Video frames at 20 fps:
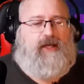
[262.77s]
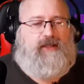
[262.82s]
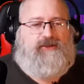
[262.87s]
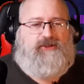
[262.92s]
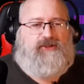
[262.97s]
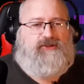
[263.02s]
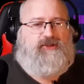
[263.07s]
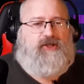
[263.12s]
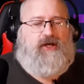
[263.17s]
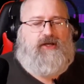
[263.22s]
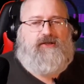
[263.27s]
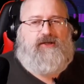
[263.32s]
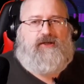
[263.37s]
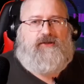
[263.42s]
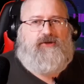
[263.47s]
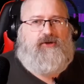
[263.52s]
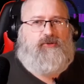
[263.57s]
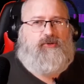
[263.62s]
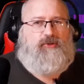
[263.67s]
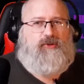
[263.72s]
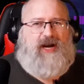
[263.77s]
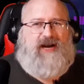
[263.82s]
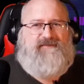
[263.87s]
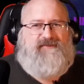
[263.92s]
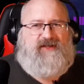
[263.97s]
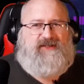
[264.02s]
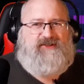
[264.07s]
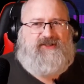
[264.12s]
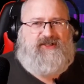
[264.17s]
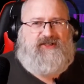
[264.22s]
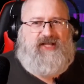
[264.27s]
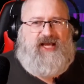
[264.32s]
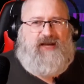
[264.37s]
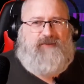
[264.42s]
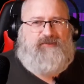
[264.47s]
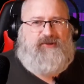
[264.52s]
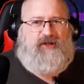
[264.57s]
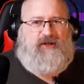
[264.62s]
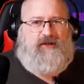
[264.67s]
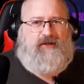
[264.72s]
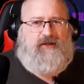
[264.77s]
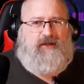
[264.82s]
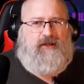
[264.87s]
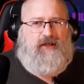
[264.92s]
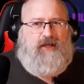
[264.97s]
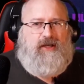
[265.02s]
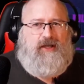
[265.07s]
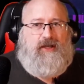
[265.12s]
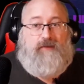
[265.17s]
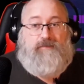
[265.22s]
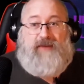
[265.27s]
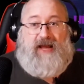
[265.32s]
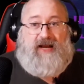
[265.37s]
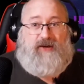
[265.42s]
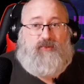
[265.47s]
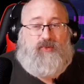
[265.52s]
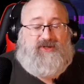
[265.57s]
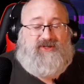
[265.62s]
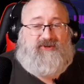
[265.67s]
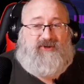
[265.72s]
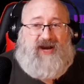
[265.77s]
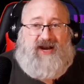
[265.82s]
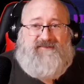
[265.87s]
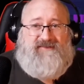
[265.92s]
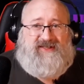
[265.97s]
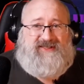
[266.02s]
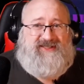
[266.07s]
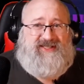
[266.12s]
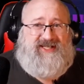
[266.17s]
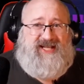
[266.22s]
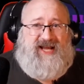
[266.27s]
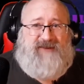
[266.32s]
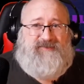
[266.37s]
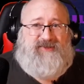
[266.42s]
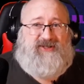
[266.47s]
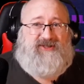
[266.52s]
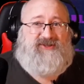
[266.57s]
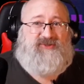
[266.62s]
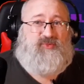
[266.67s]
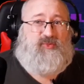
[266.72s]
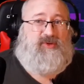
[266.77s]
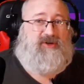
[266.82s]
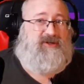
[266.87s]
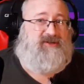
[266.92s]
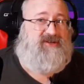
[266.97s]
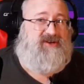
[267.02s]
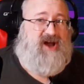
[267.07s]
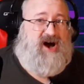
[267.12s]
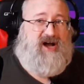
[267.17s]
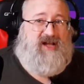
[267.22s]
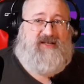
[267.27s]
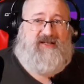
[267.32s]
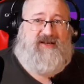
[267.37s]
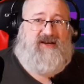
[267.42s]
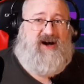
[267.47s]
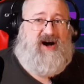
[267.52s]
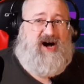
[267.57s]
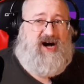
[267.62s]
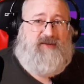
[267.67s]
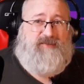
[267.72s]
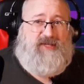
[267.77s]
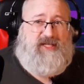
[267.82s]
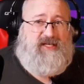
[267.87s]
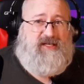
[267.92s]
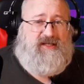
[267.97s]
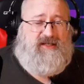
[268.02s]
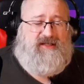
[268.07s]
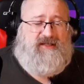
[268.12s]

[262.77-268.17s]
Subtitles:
I had just gotten a new graphics adapter, back when graphics adapters were not common.